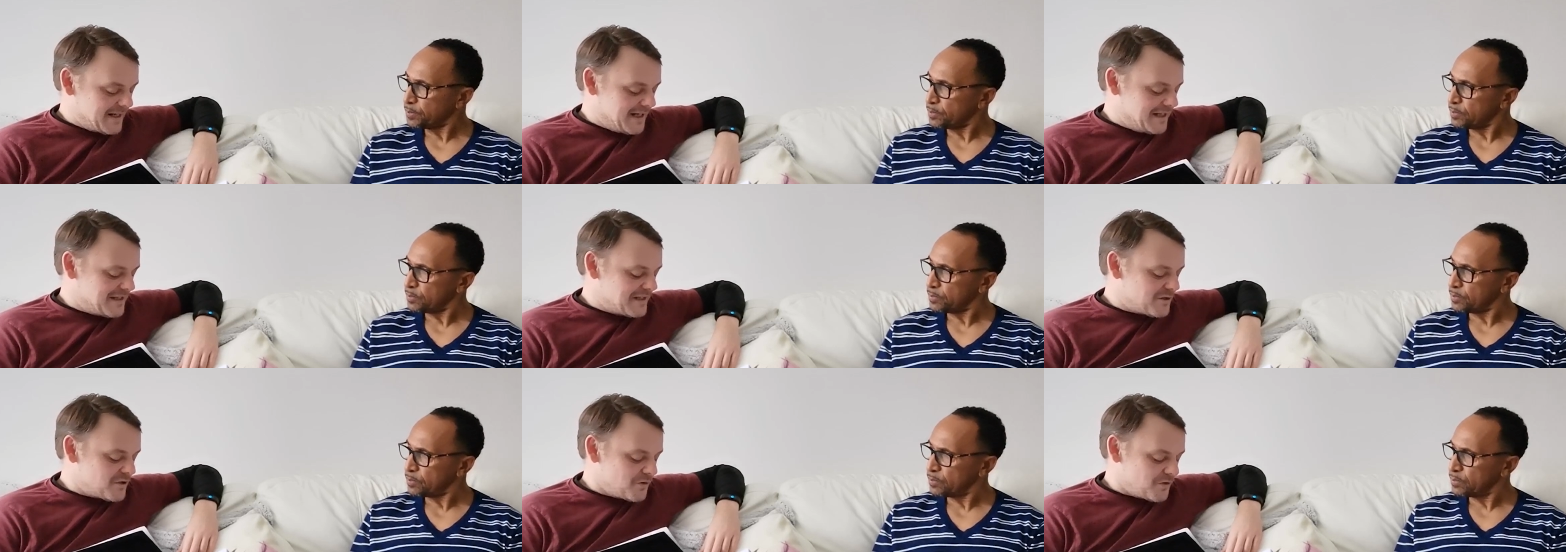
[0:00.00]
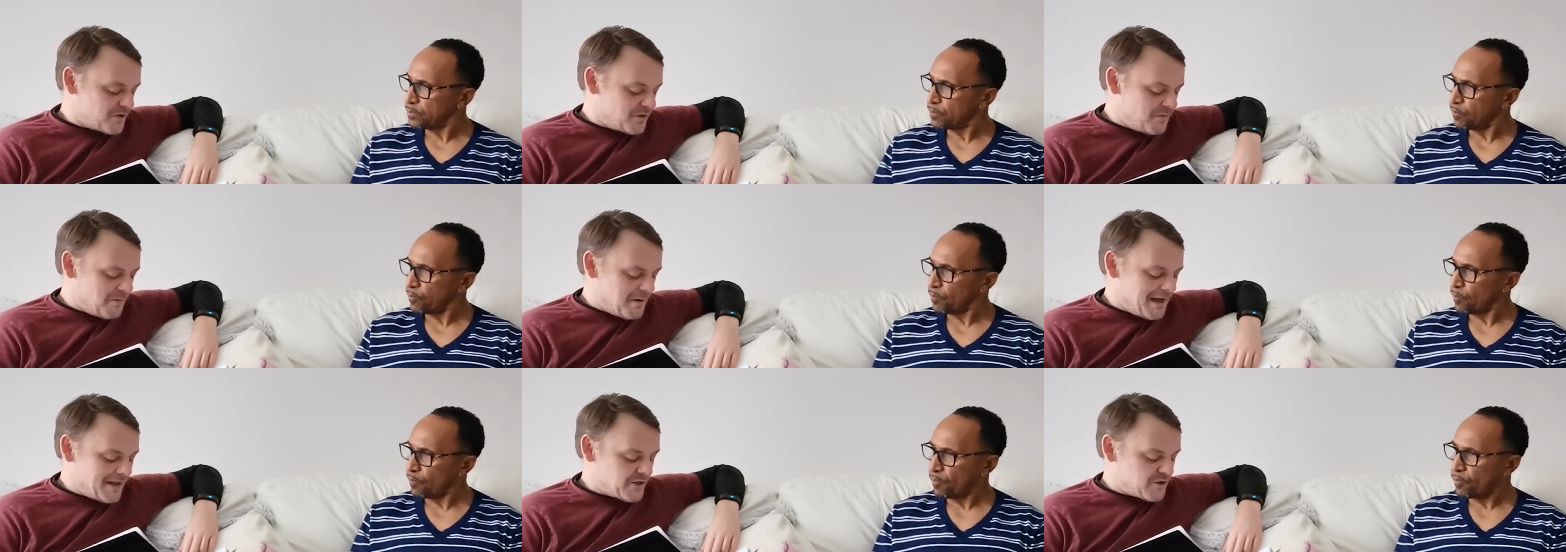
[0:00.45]
Speaker 1: I need to
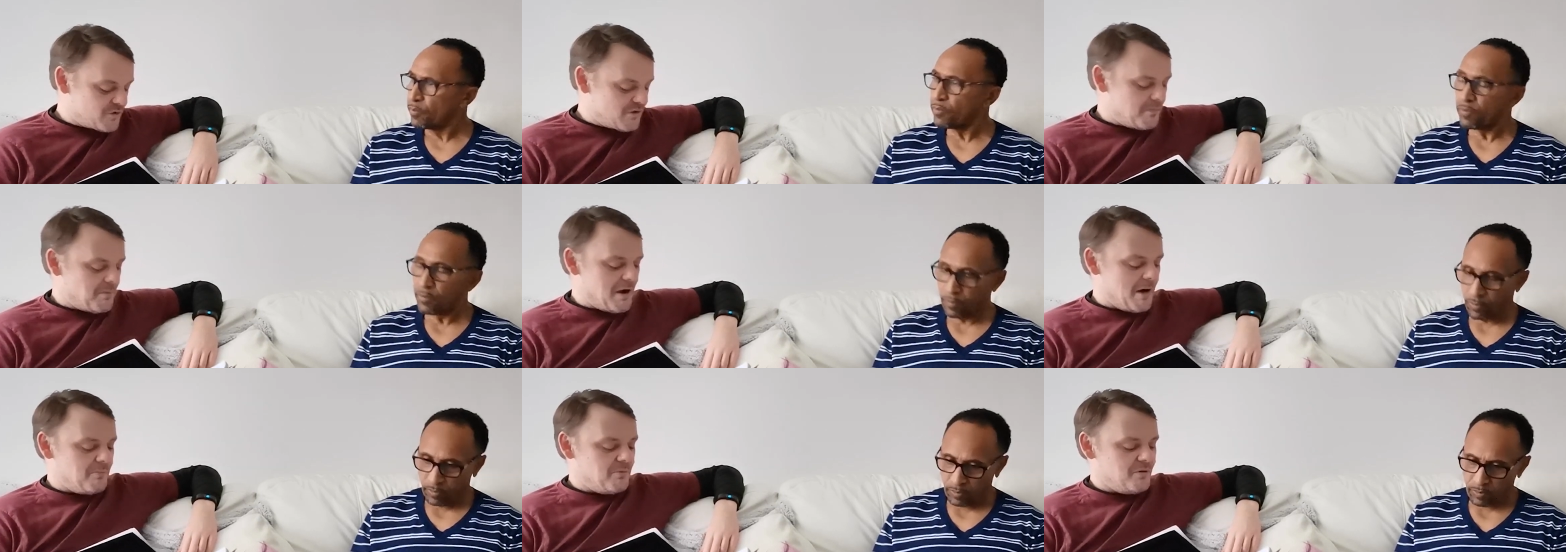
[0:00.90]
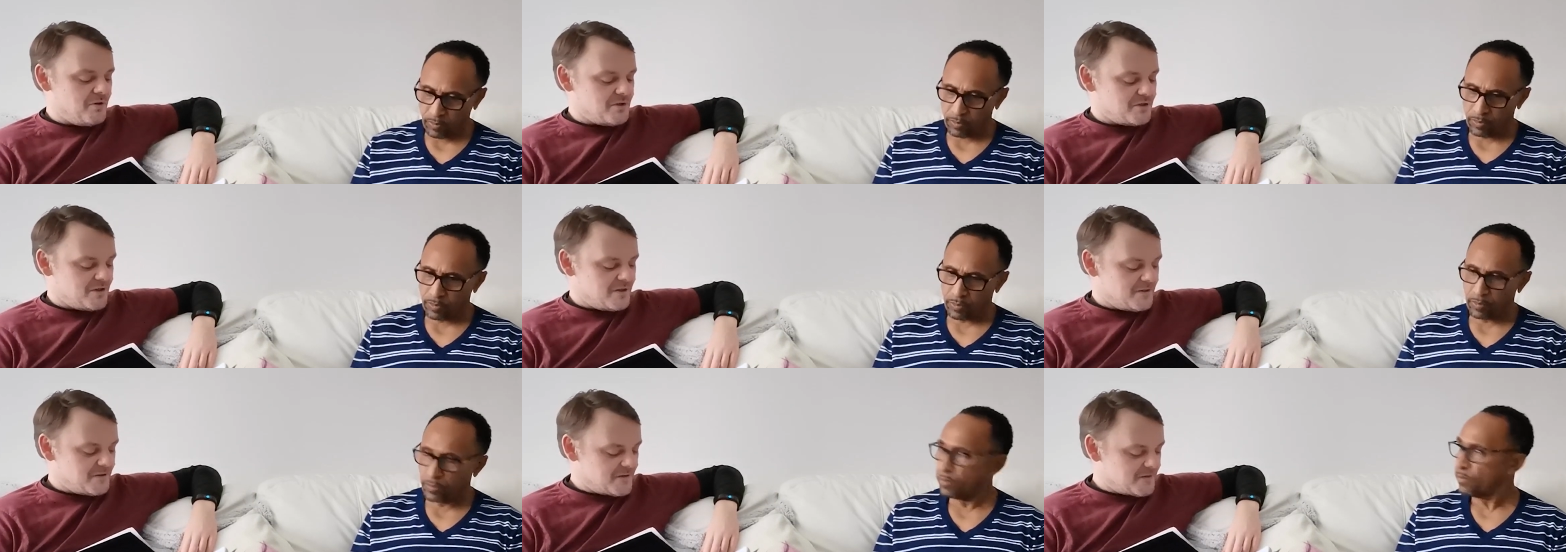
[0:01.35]
talk to you about the Skripal
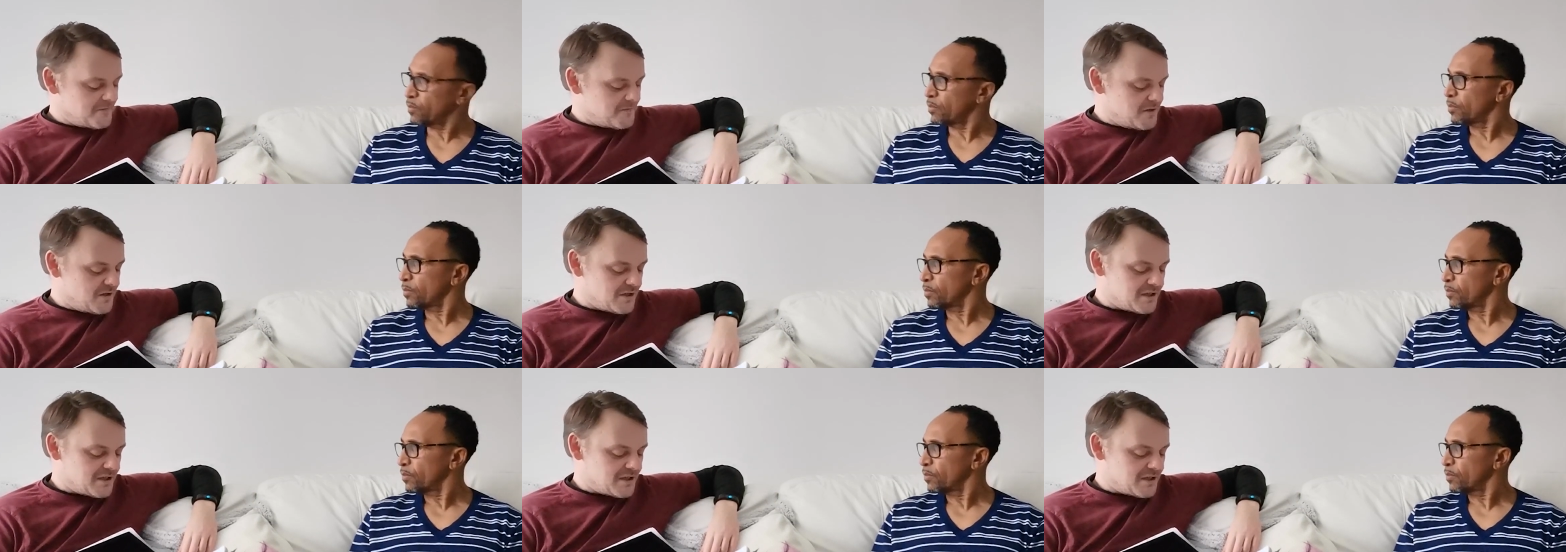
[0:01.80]
poisonings,